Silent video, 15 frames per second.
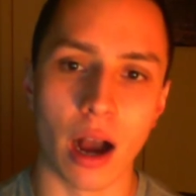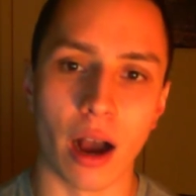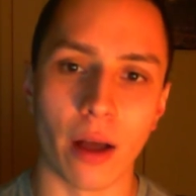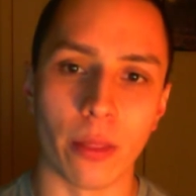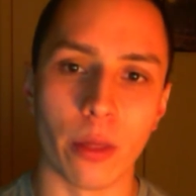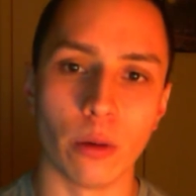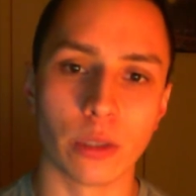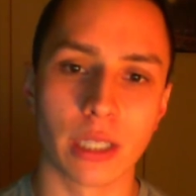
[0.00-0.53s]

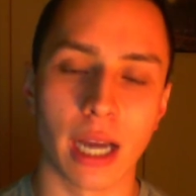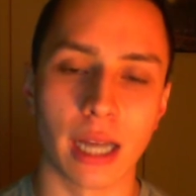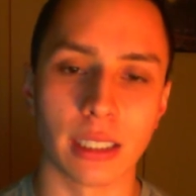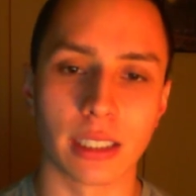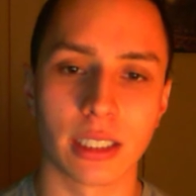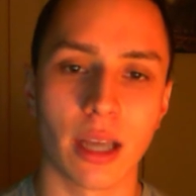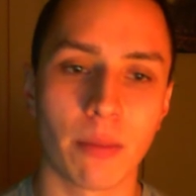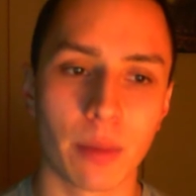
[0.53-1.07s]
those kinds of
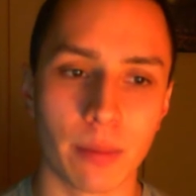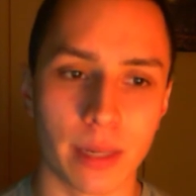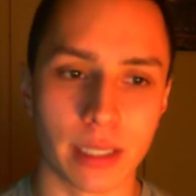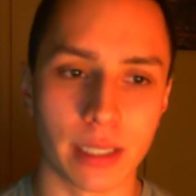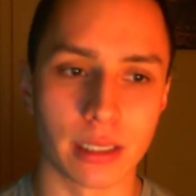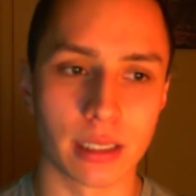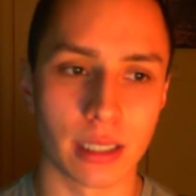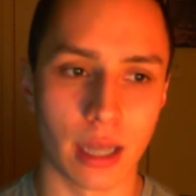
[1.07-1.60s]

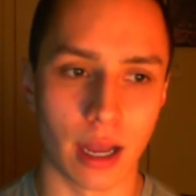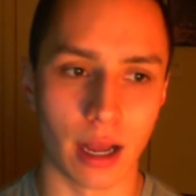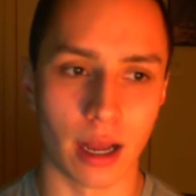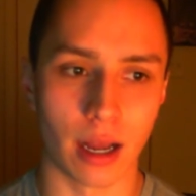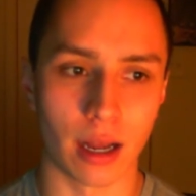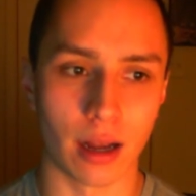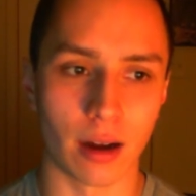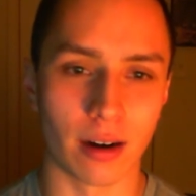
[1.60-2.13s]
supplements
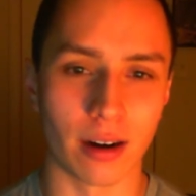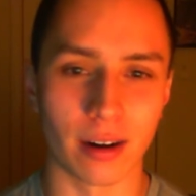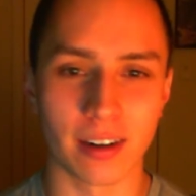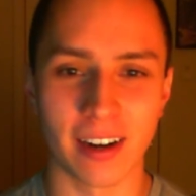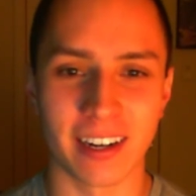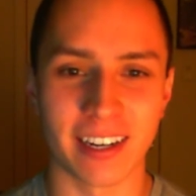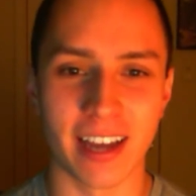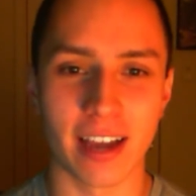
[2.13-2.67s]
are
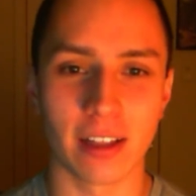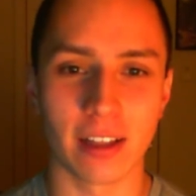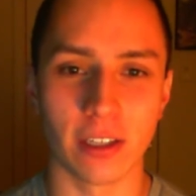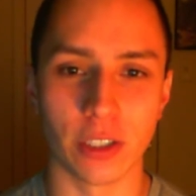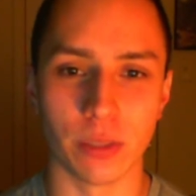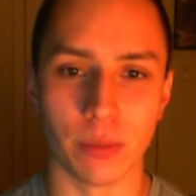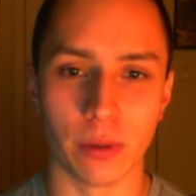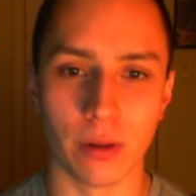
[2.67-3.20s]
kind of
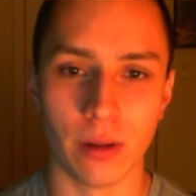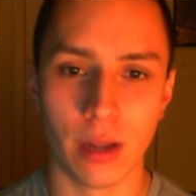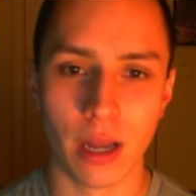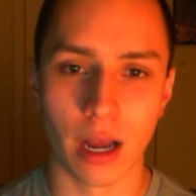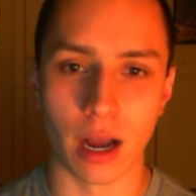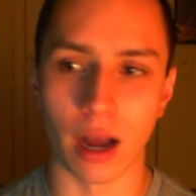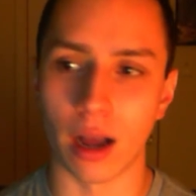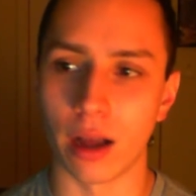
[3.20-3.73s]
negligible
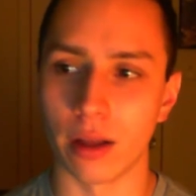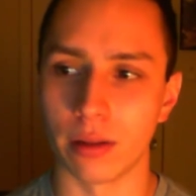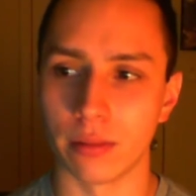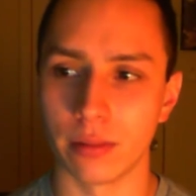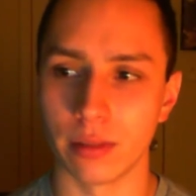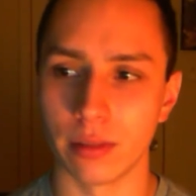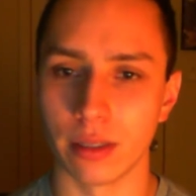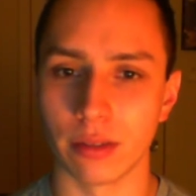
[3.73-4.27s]

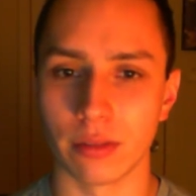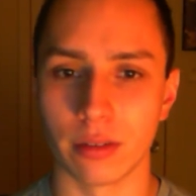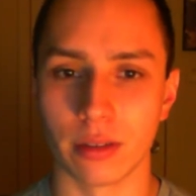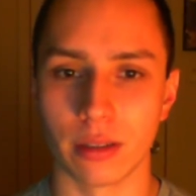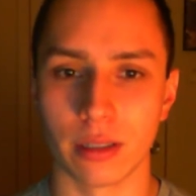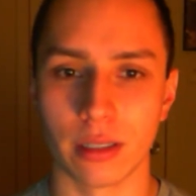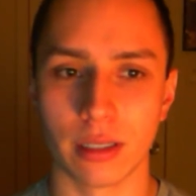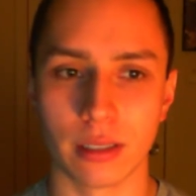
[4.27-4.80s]

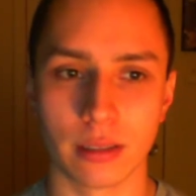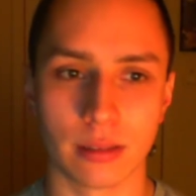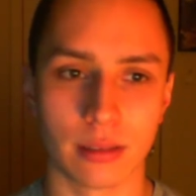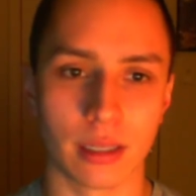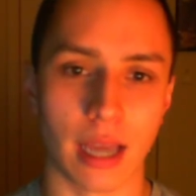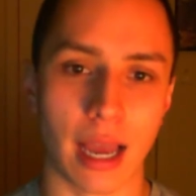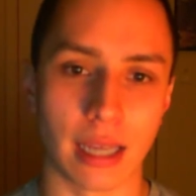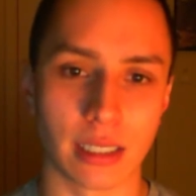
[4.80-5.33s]

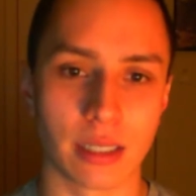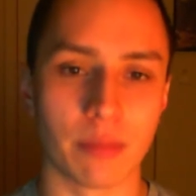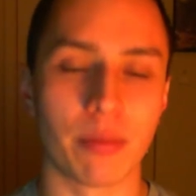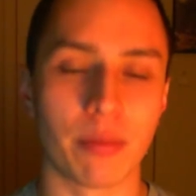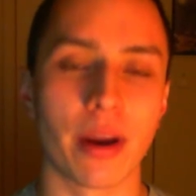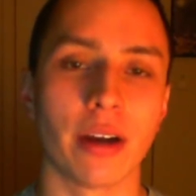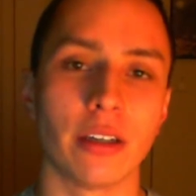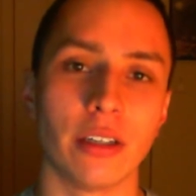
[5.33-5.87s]
as
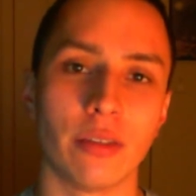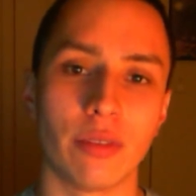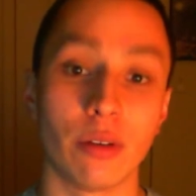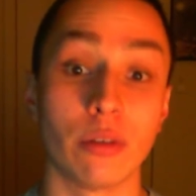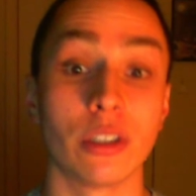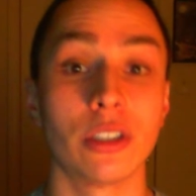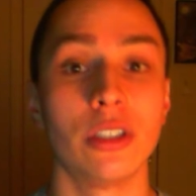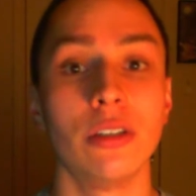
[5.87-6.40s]
compared to if you were
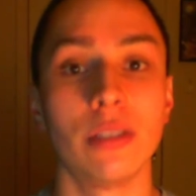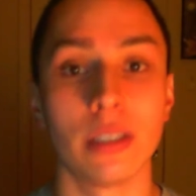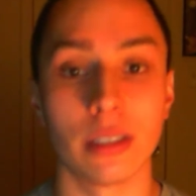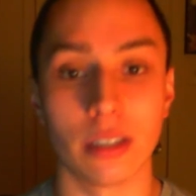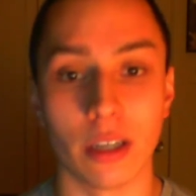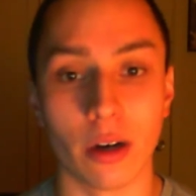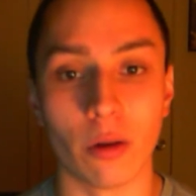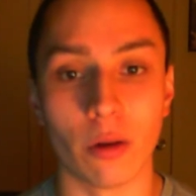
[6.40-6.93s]
just using,
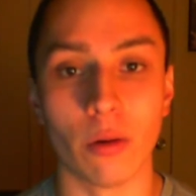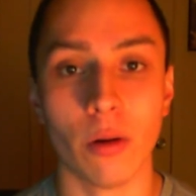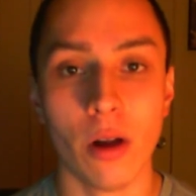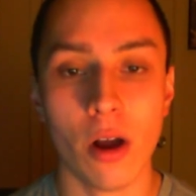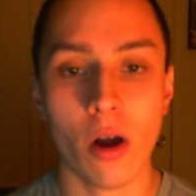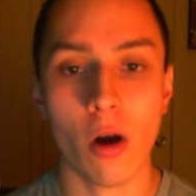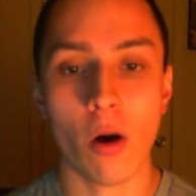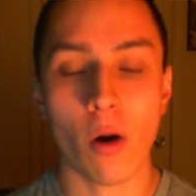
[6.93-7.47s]

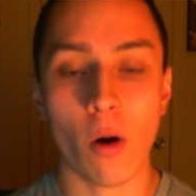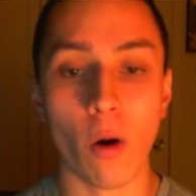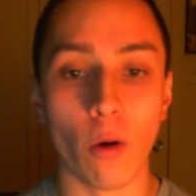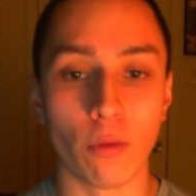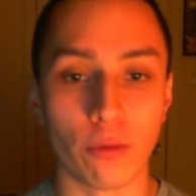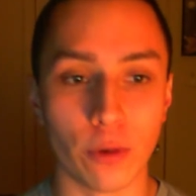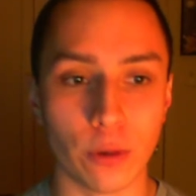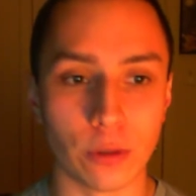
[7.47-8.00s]
whole
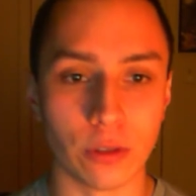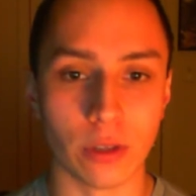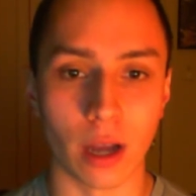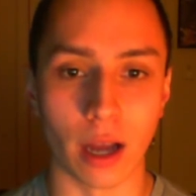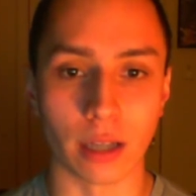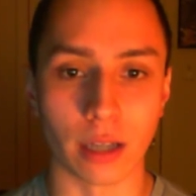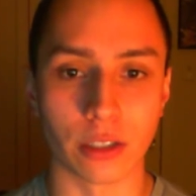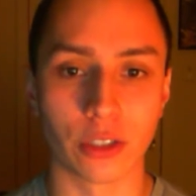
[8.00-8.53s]
food
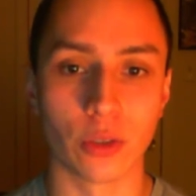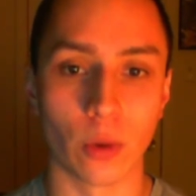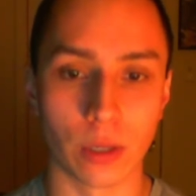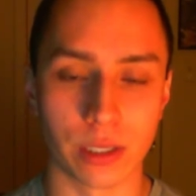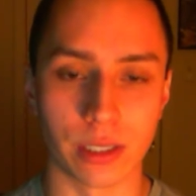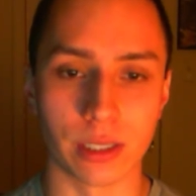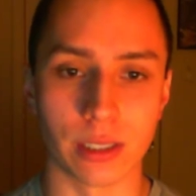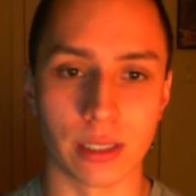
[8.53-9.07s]

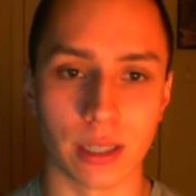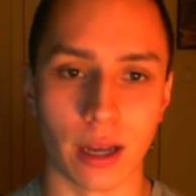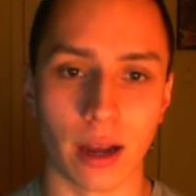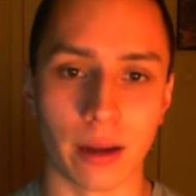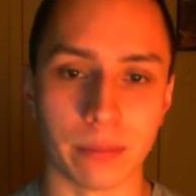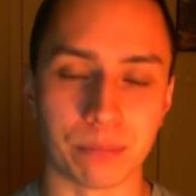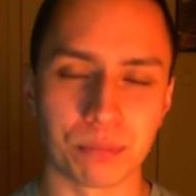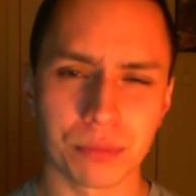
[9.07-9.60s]
sources.
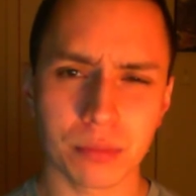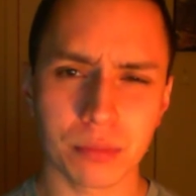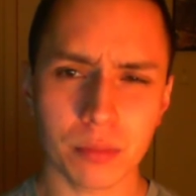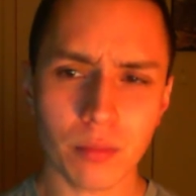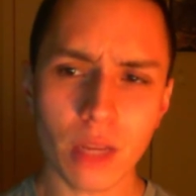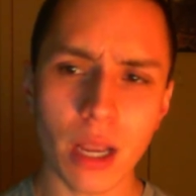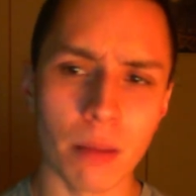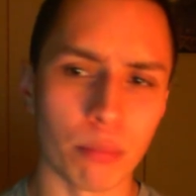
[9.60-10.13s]

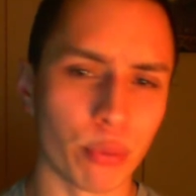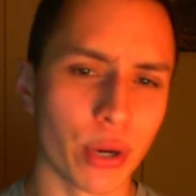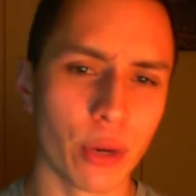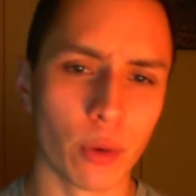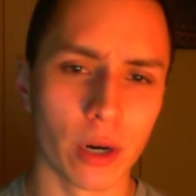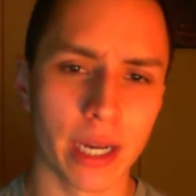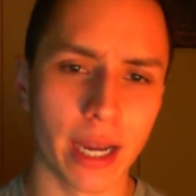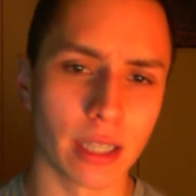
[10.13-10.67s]

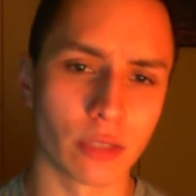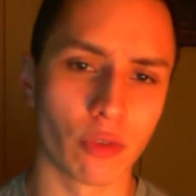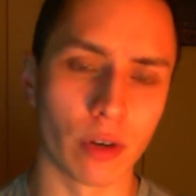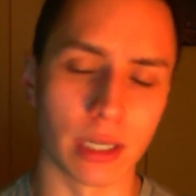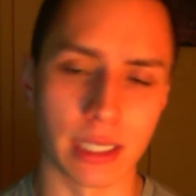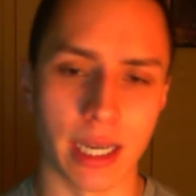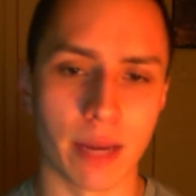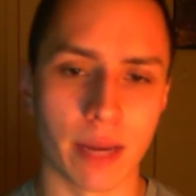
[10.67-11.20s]
Pre-workouts, for
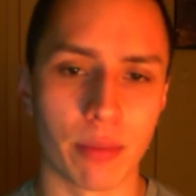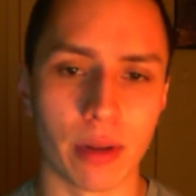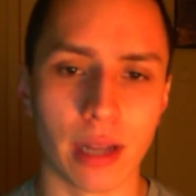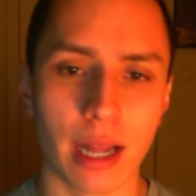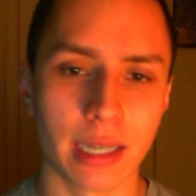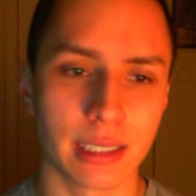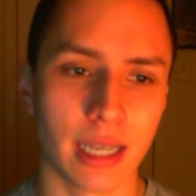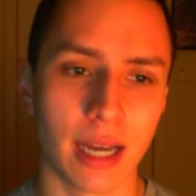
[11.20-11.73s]
example, a lot
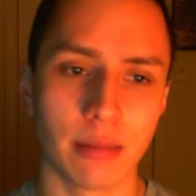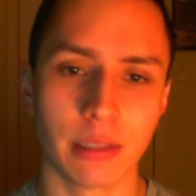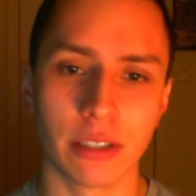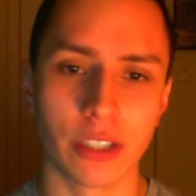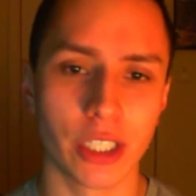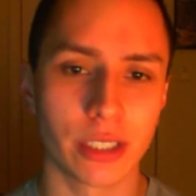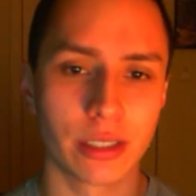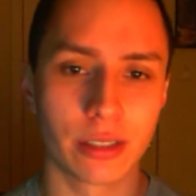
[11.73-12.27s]
of times they're
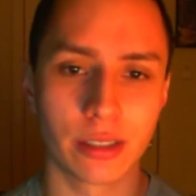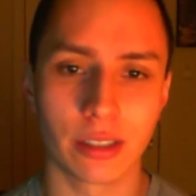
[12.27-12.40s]
just,